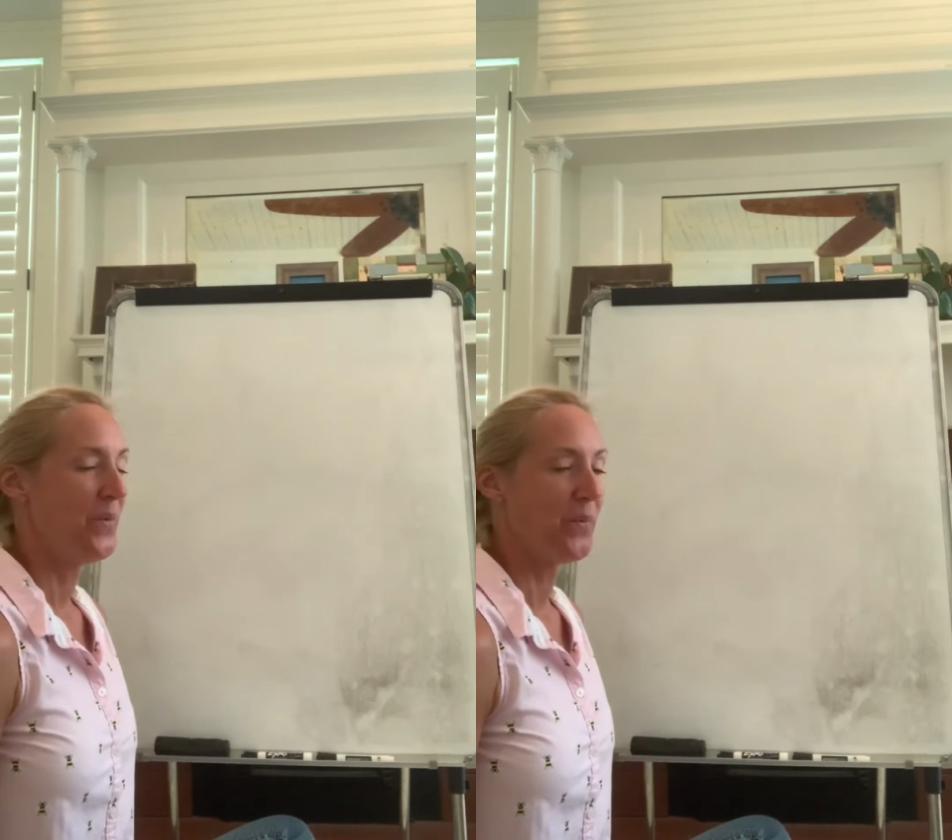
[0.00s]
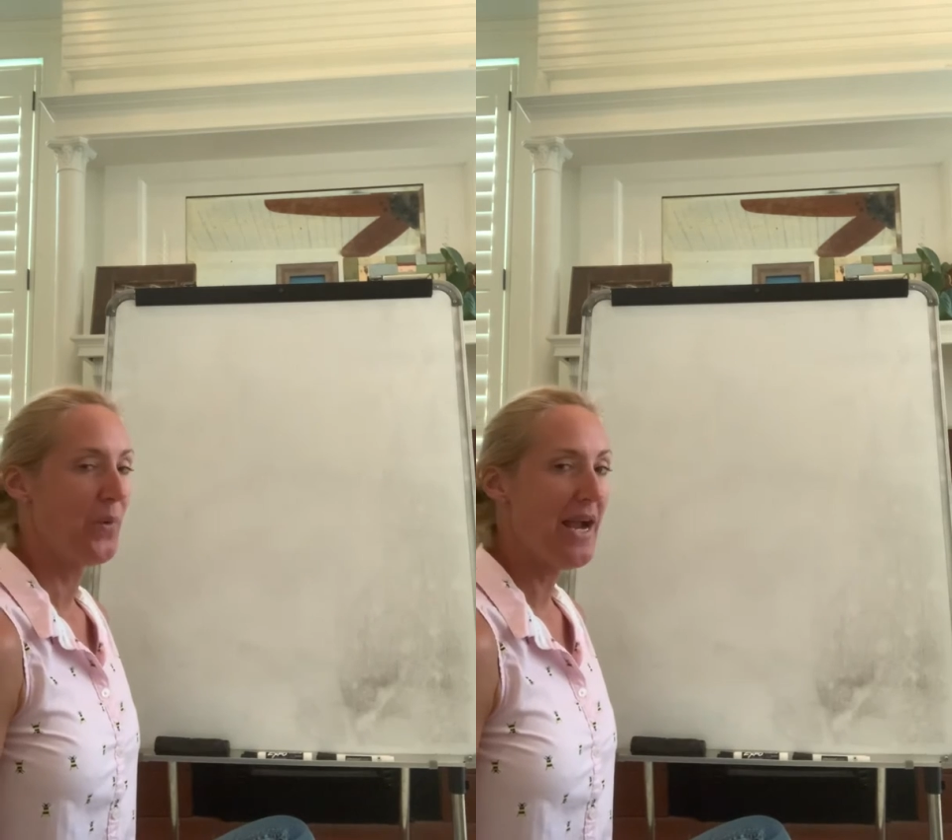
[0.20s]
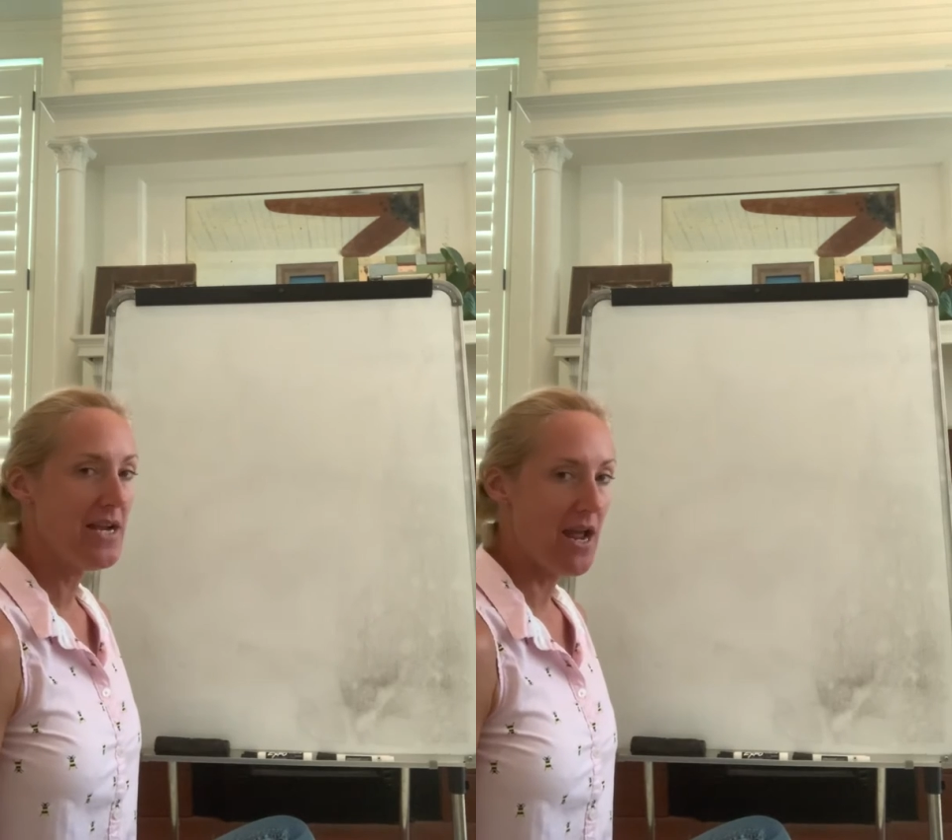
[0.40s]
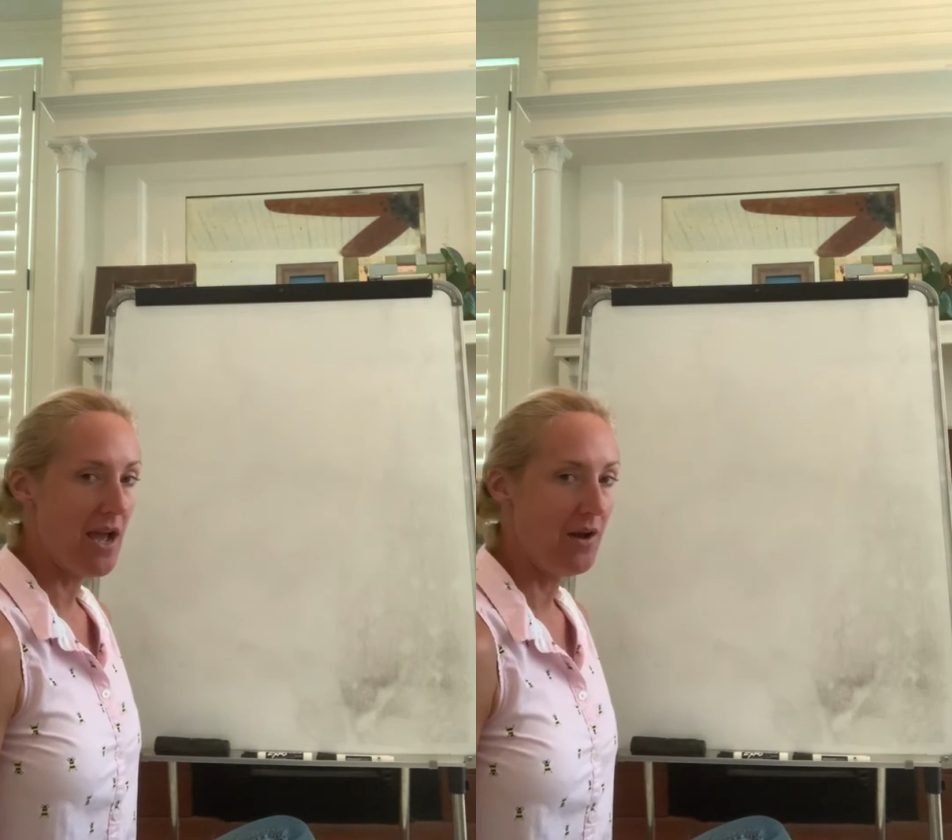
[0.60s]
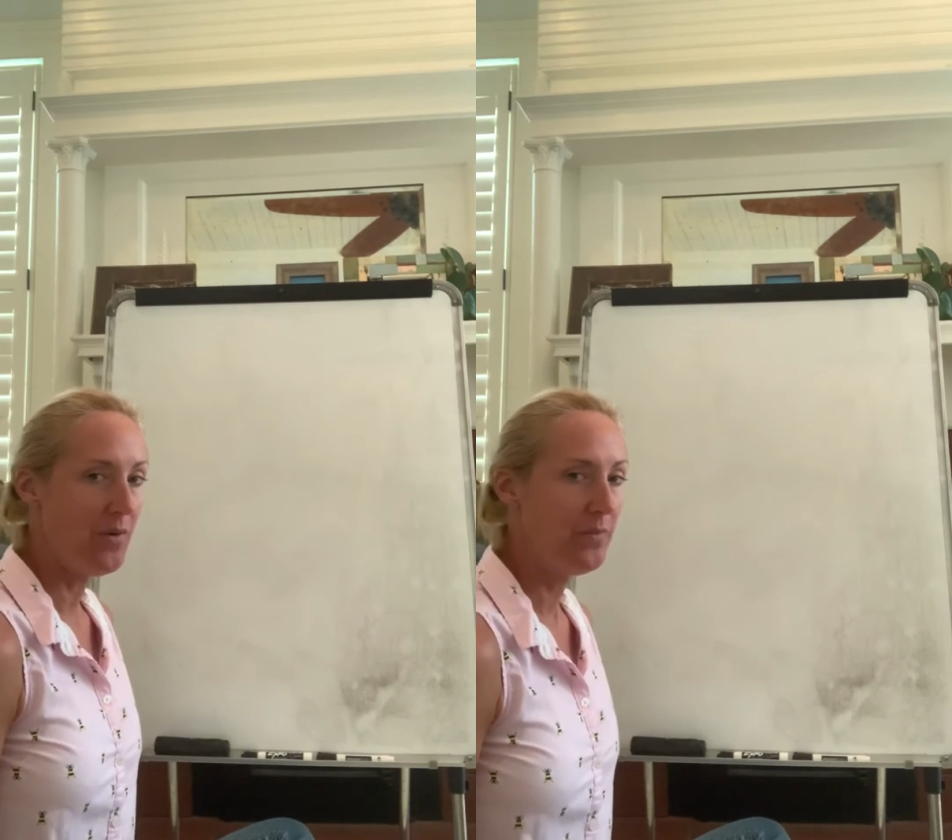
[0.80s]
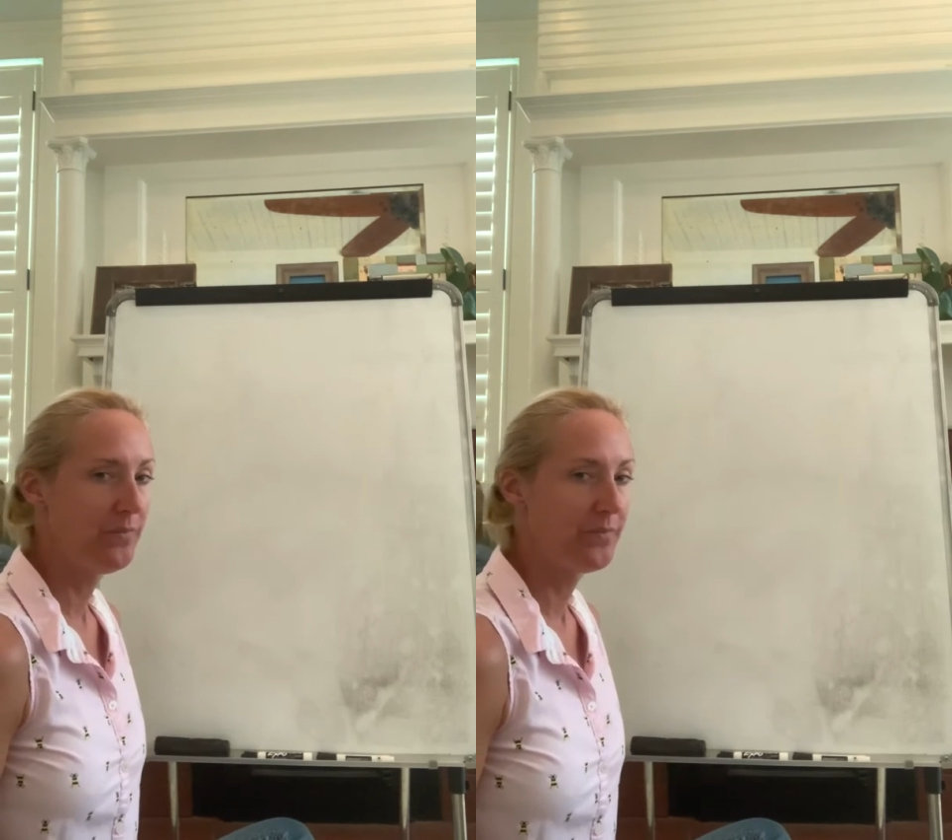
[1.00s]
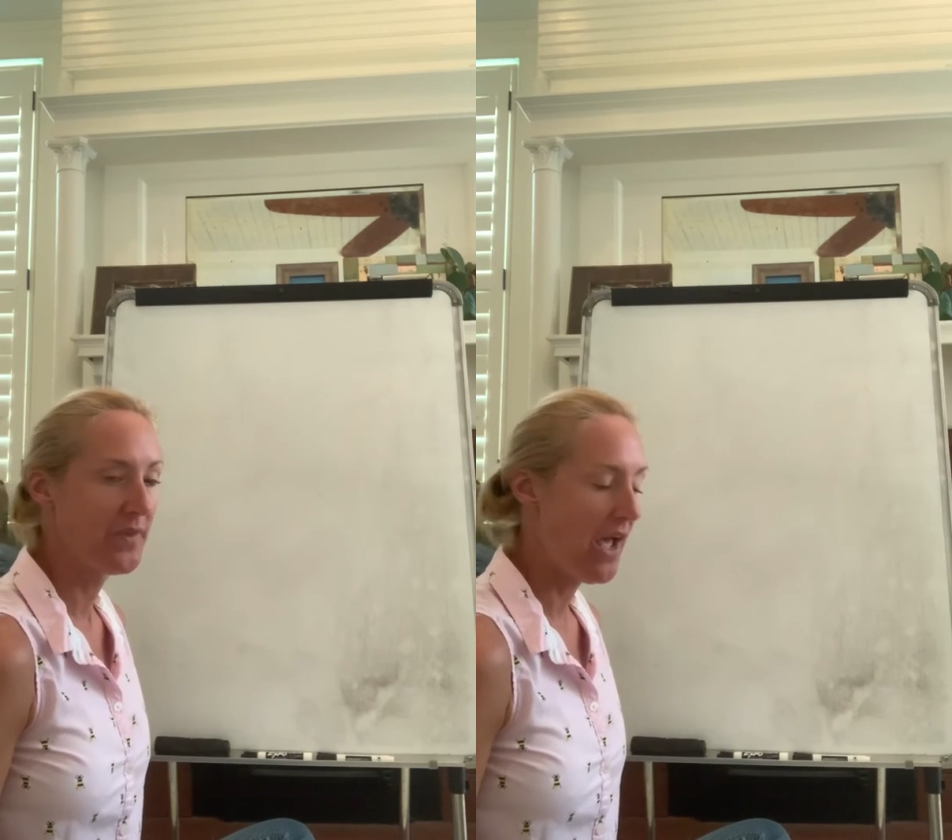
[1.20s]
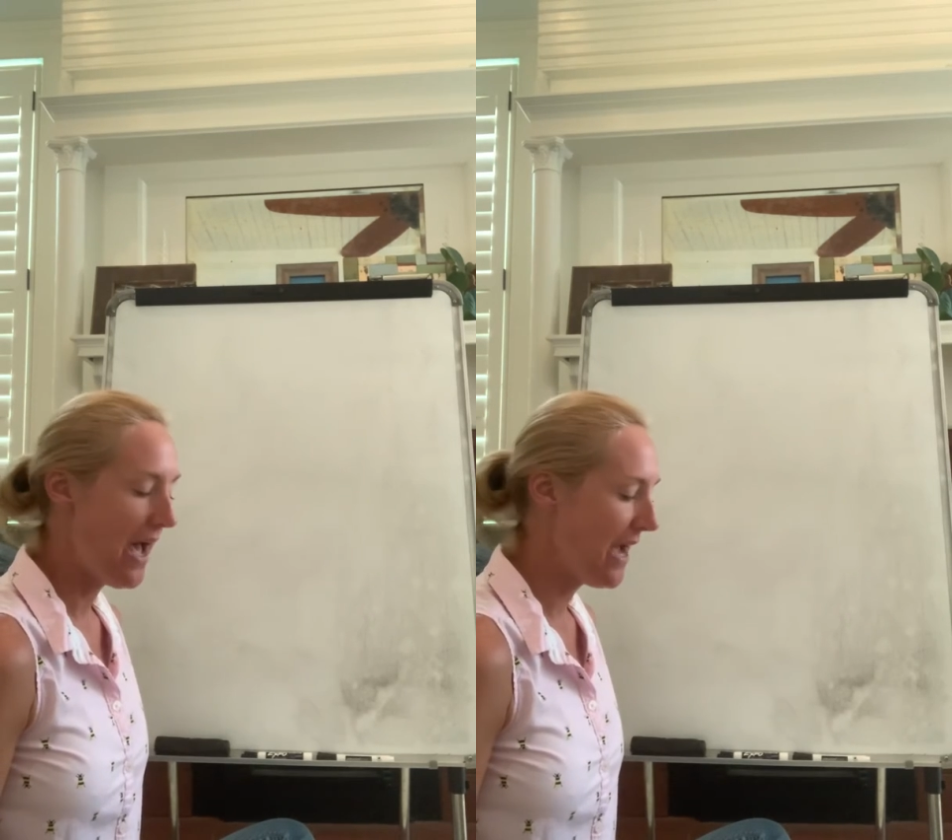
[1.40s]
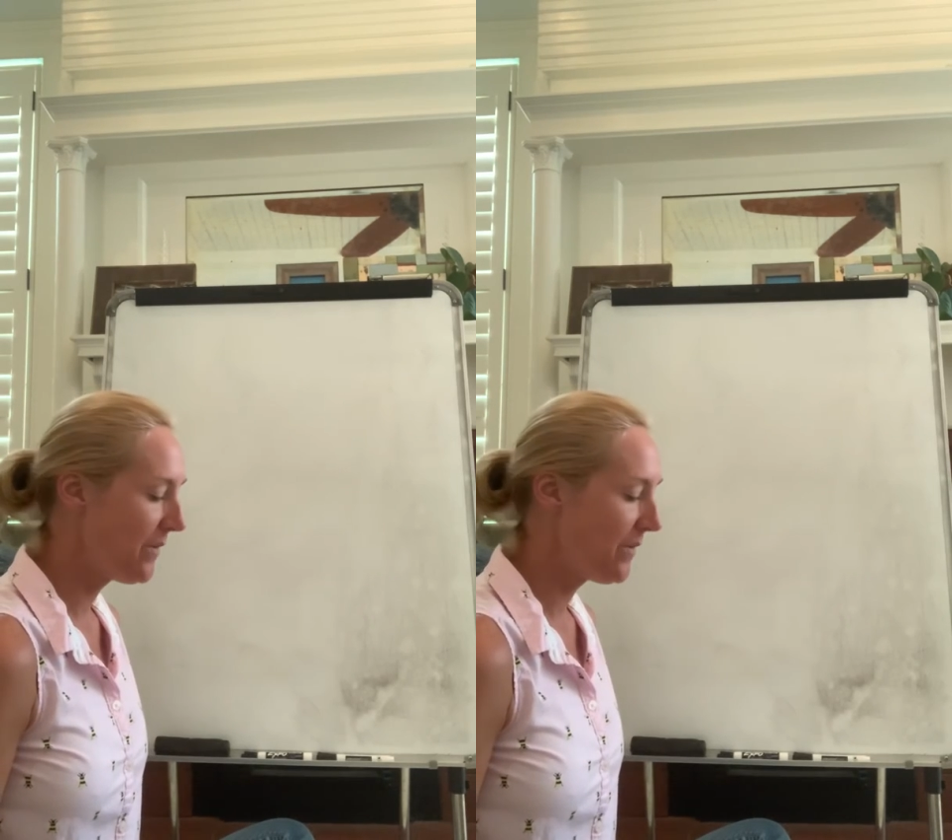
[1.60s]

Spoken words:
Right now, I